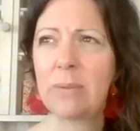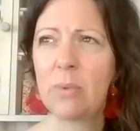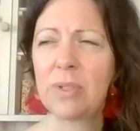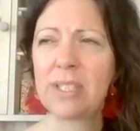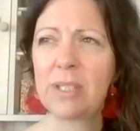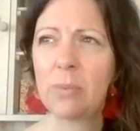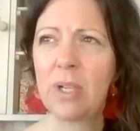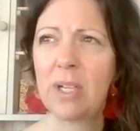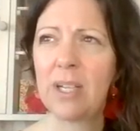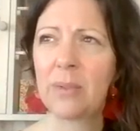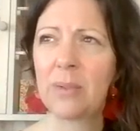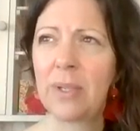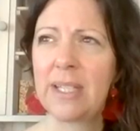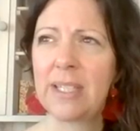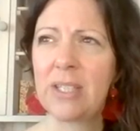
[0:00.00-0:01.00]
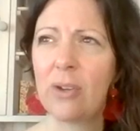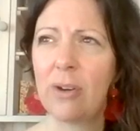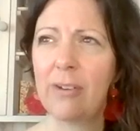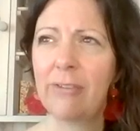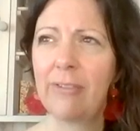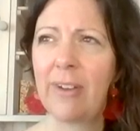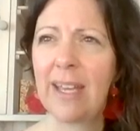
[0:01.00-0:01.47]
what's the word when it's
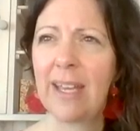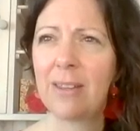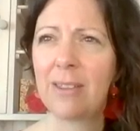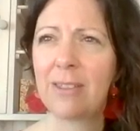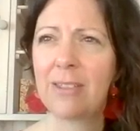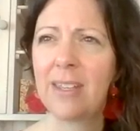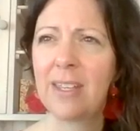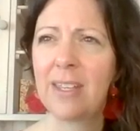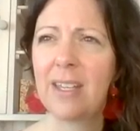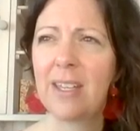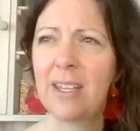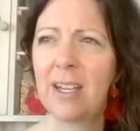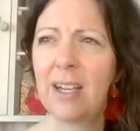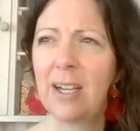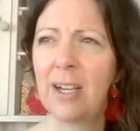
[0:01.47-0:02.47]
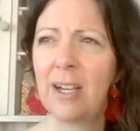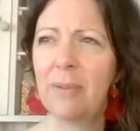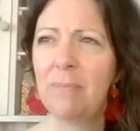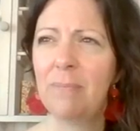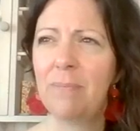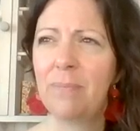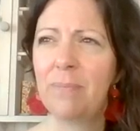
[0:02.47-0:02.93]
not a faith?
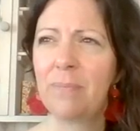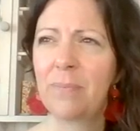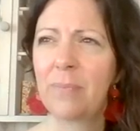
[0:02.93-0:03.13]
Can't